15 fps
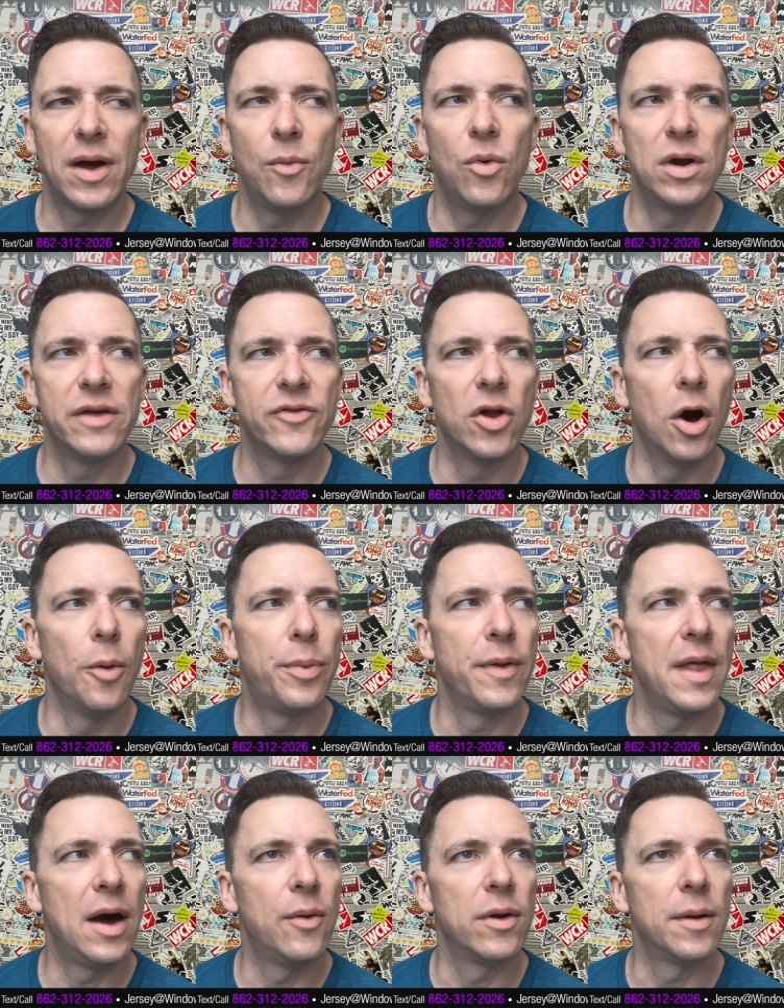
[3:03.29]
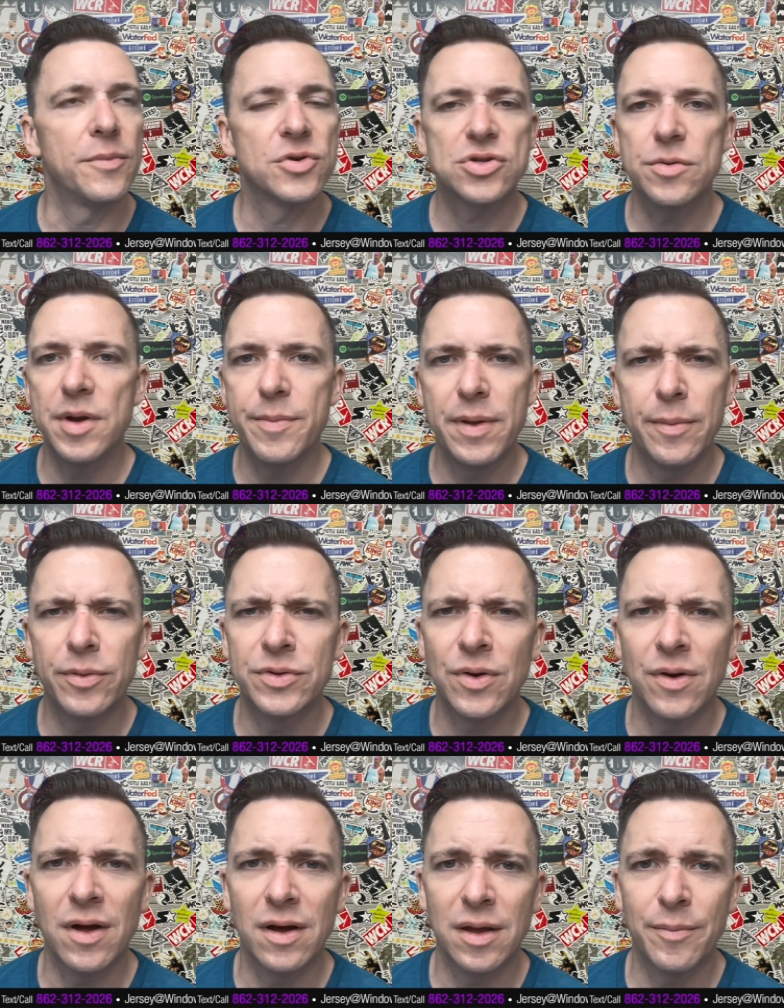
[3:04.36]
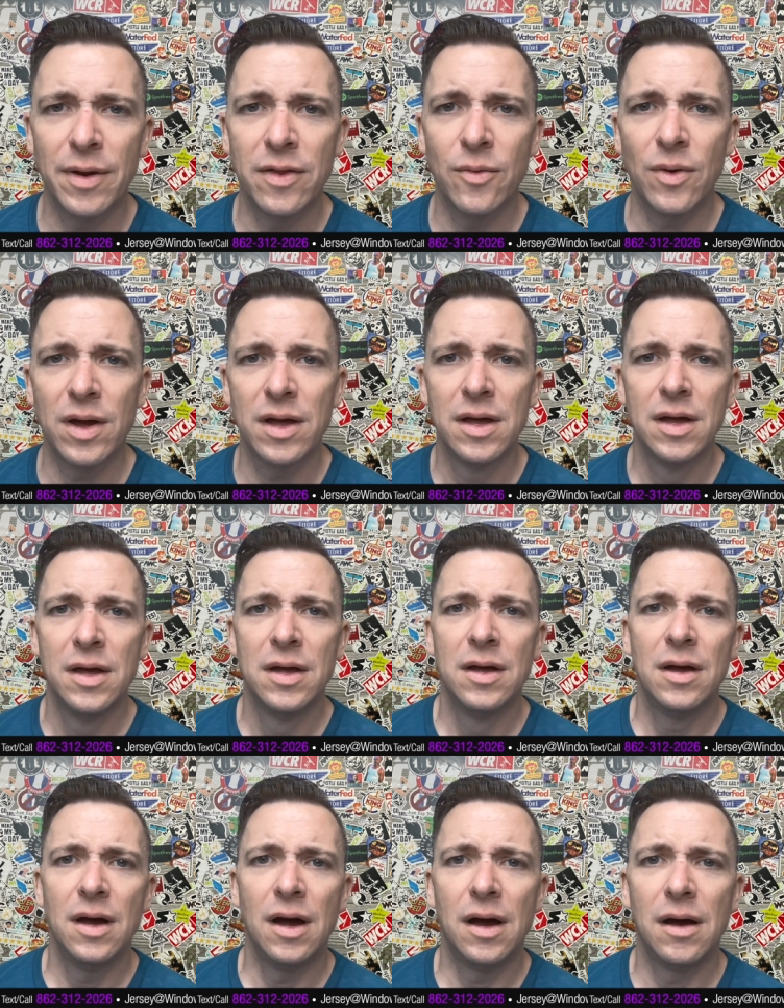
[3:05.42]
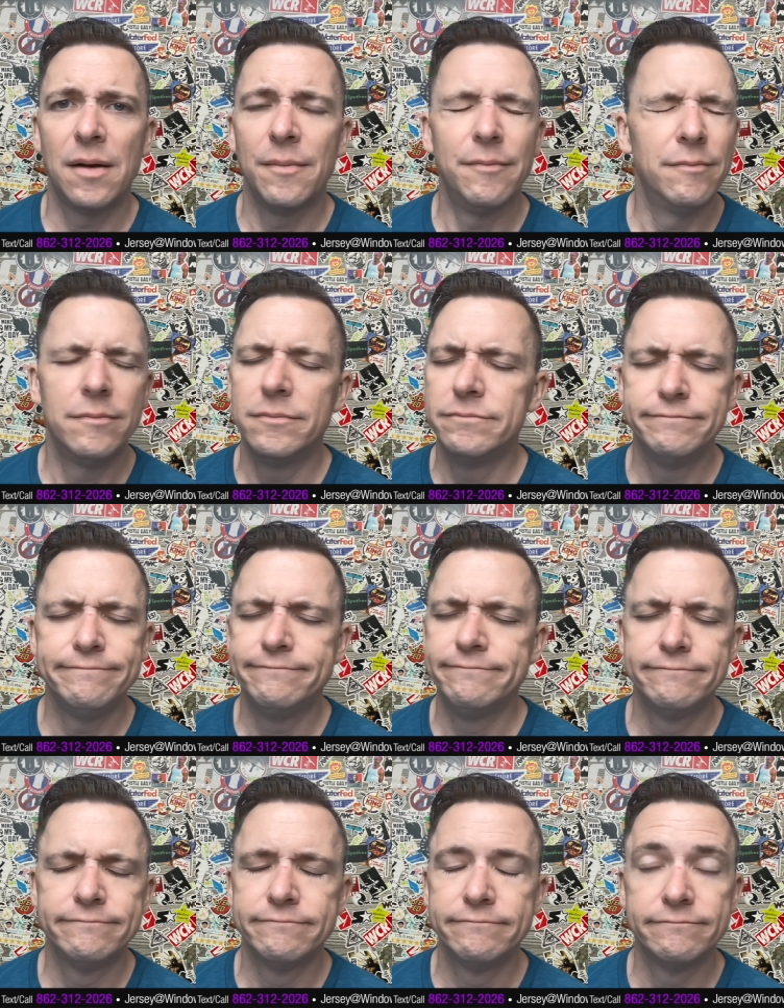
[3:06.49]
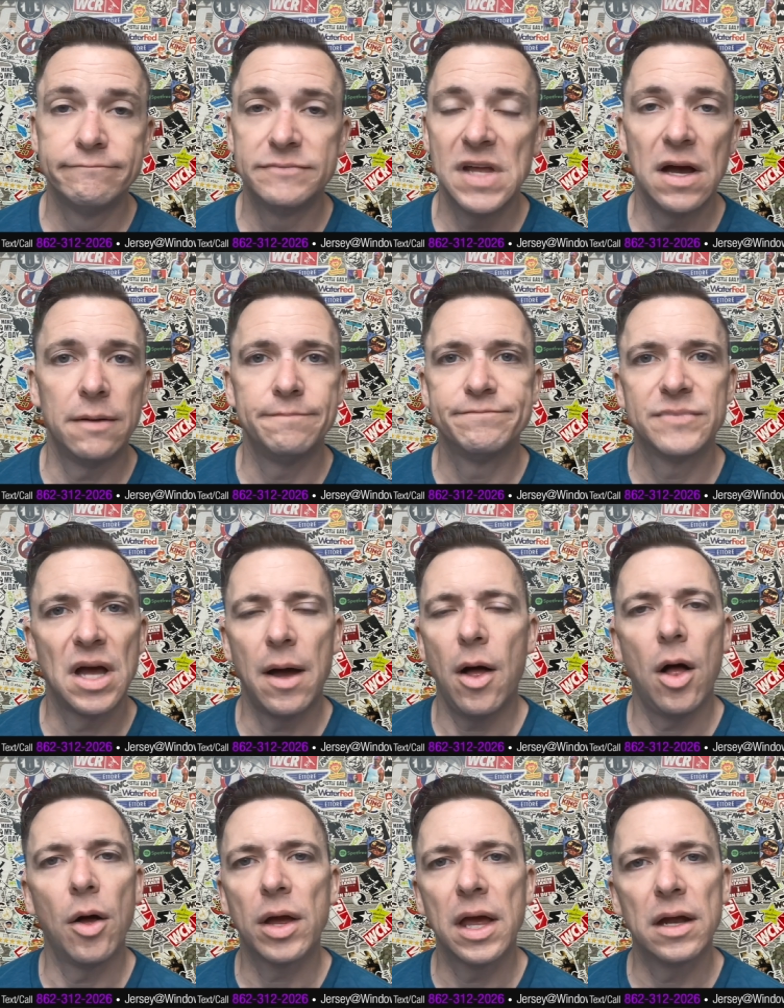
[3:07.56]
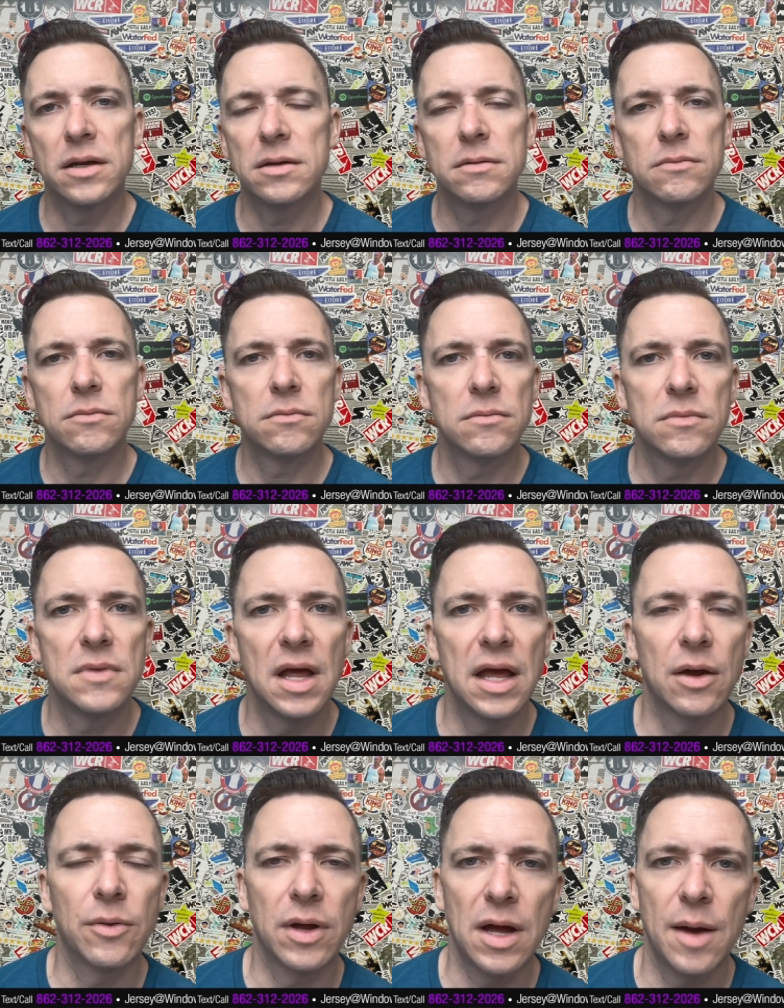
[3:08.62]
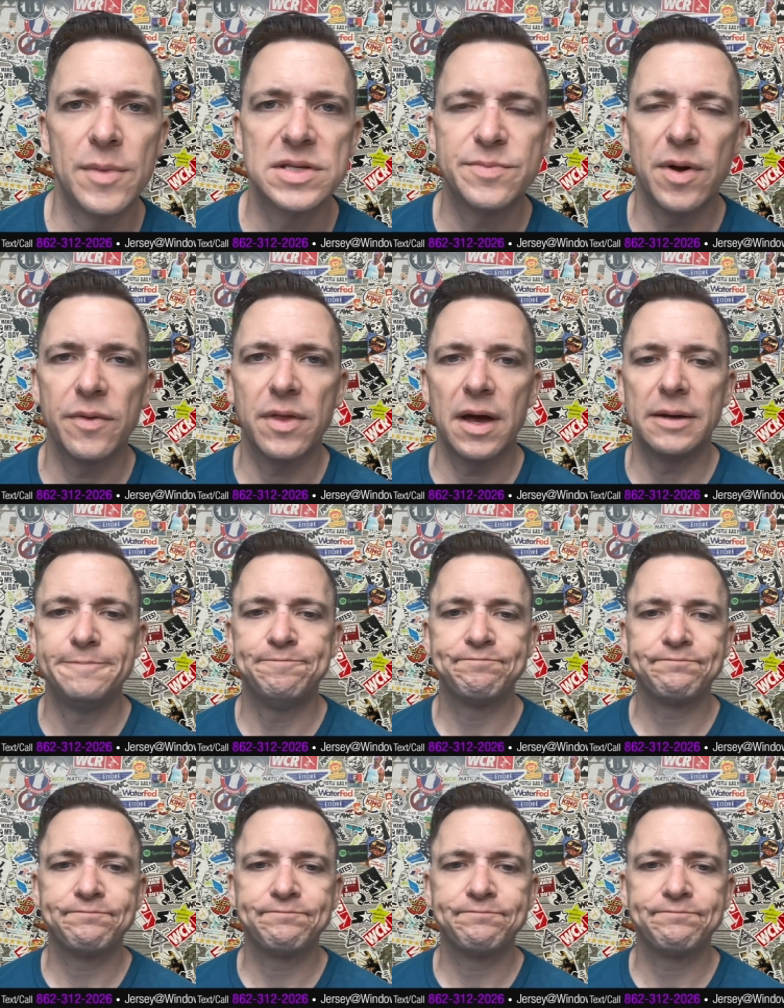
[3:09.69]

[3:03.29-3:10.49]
I won't even open that one up. There's so many people door knocking, by the way. Um, yeah, I'll get angry comments about that.